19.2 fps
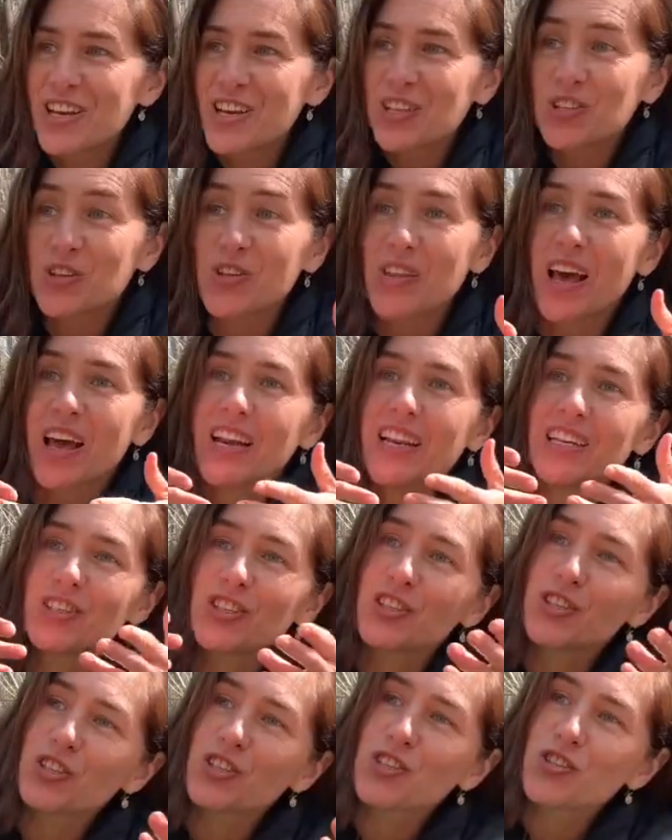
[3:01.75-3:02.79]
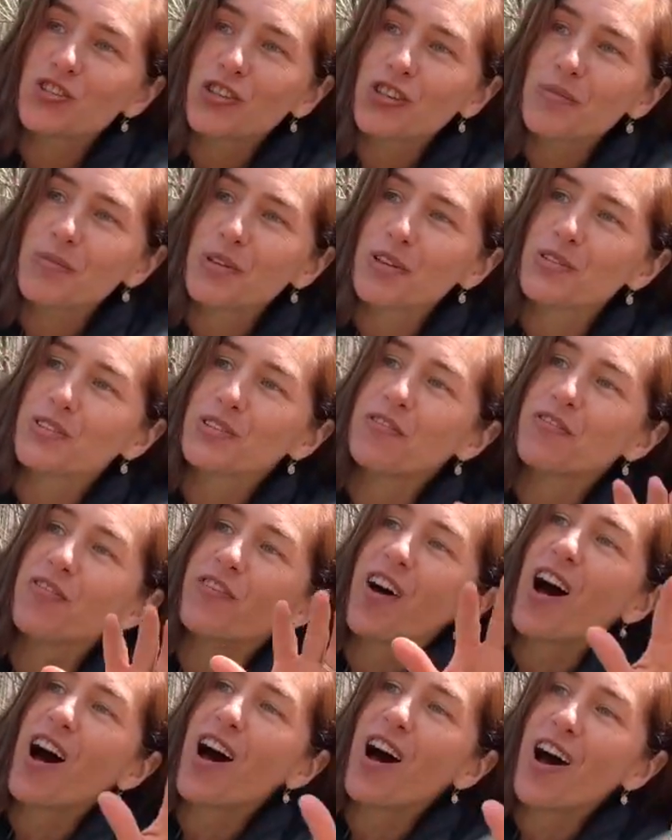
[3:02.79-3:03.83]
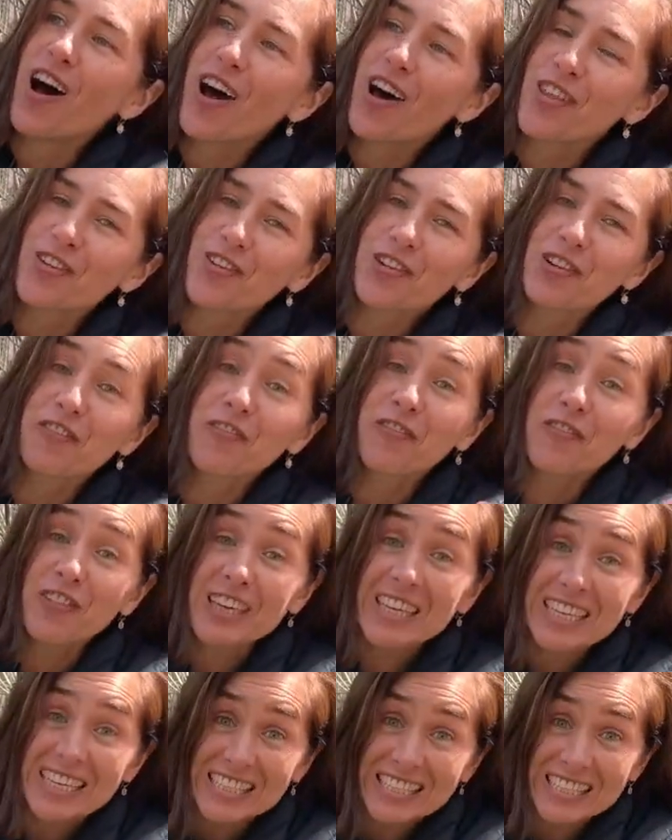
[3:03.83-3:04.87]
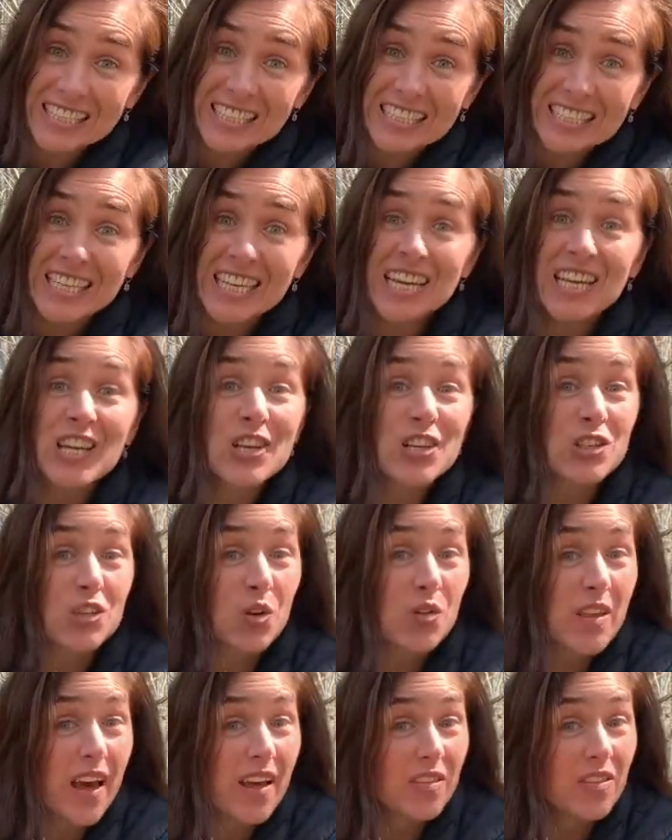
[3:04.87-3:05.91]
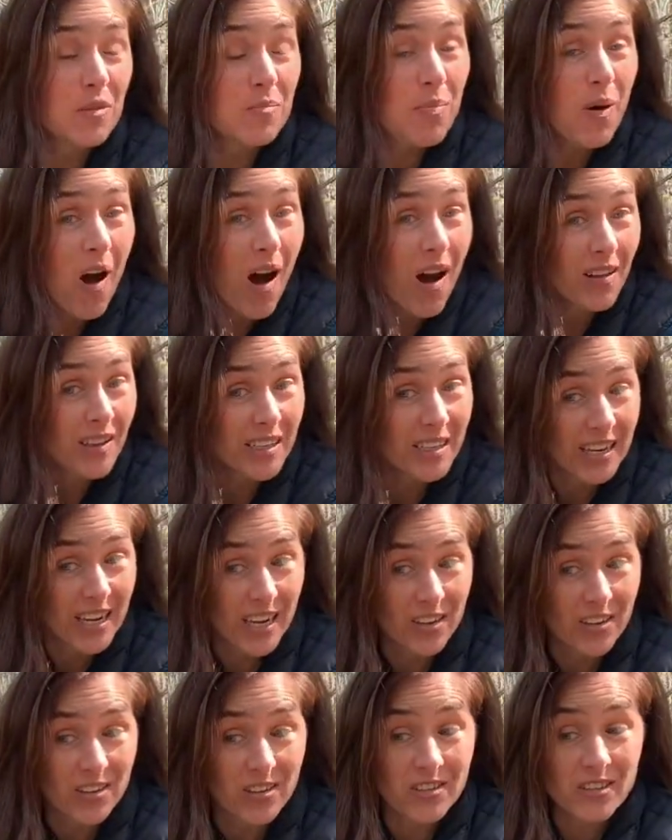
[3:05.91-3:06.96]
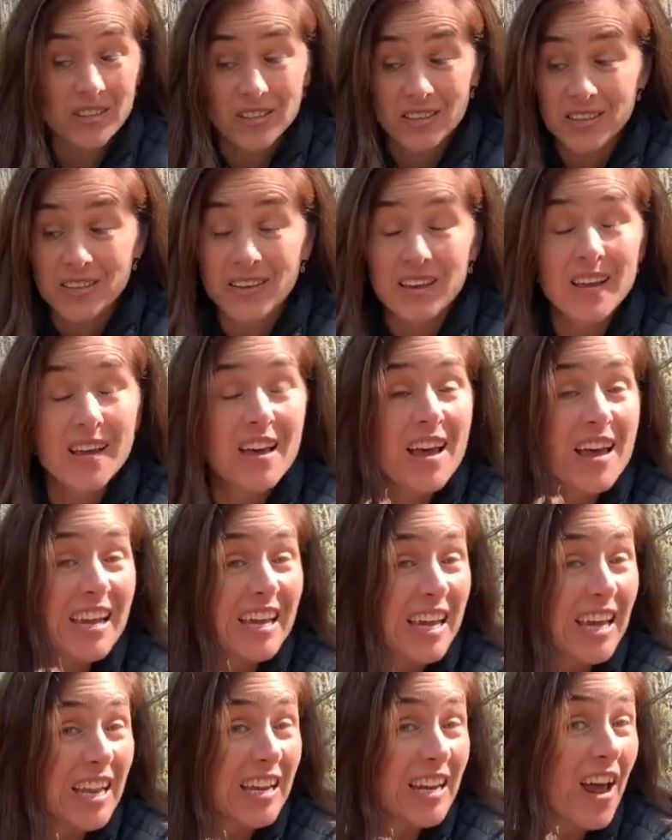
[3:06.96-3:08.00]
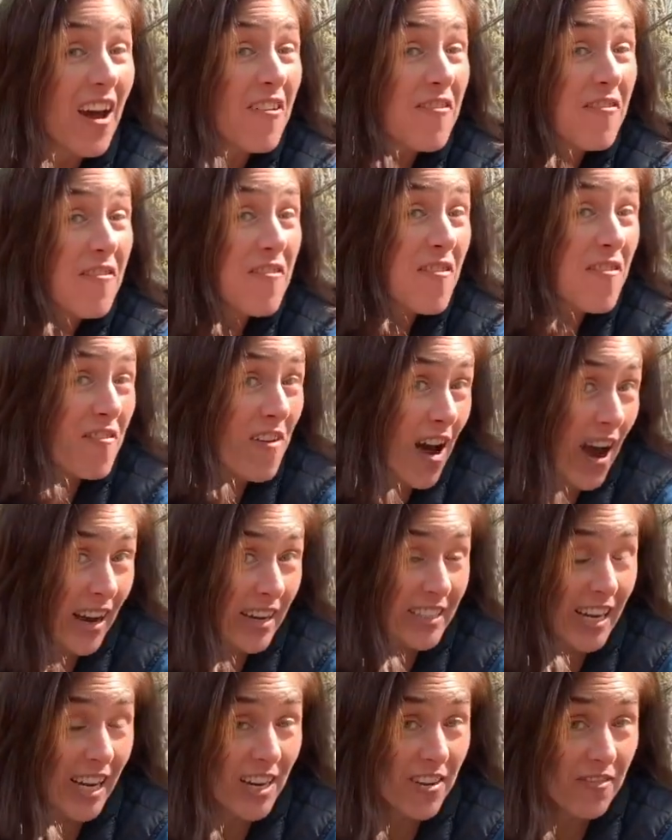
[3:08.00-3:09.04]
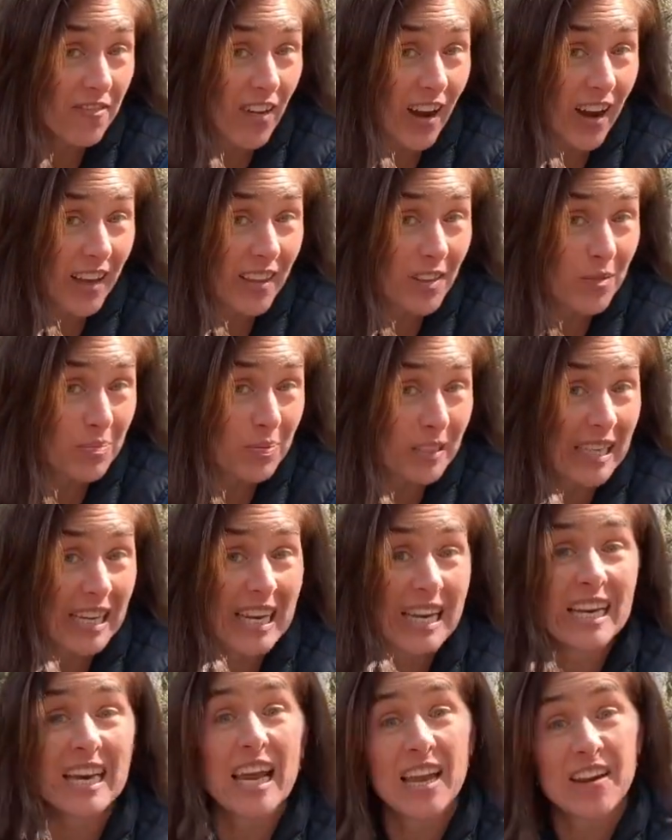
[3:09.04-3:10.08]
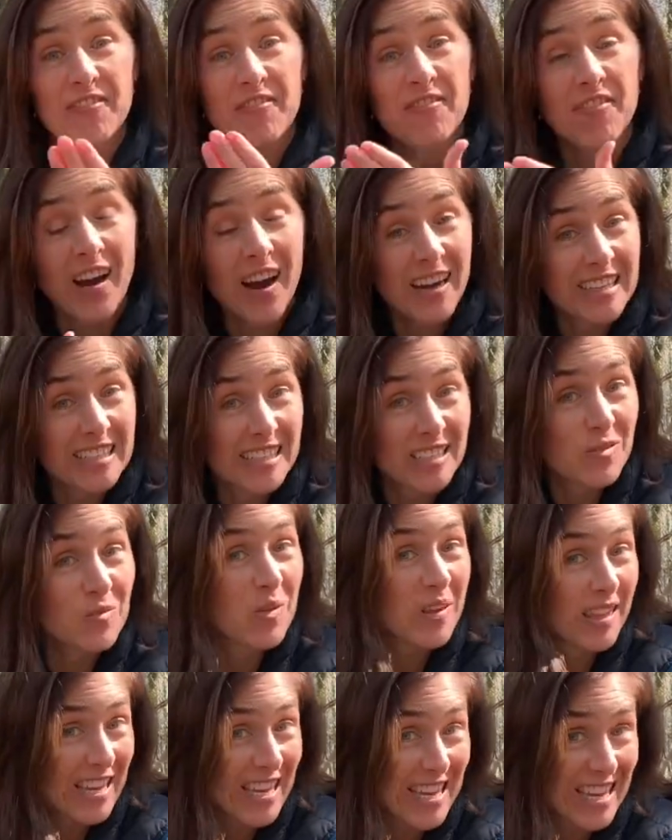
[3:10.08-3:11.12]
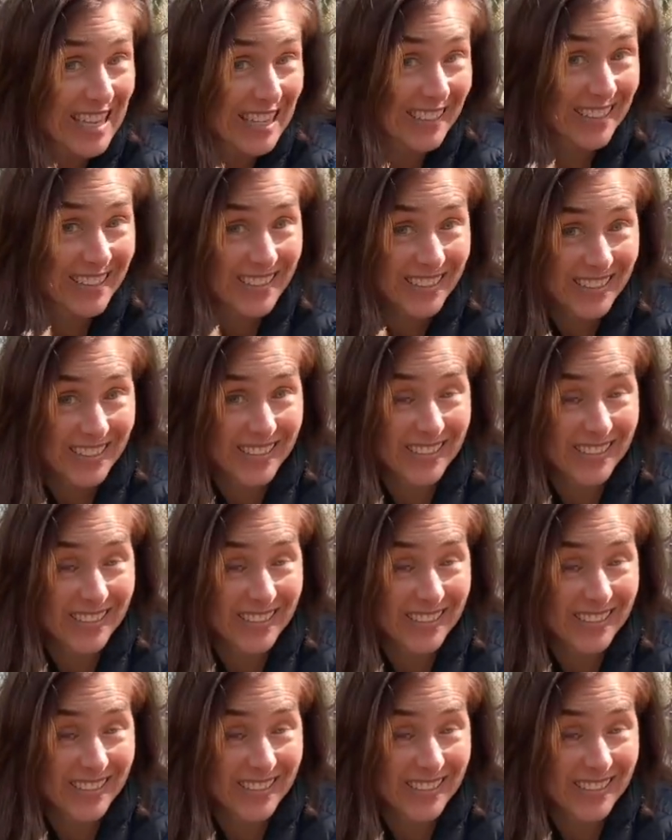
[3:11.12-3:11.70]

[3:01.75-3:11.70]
so that it distributes farther afield so that the pollinators can identify the plant and find it with ease.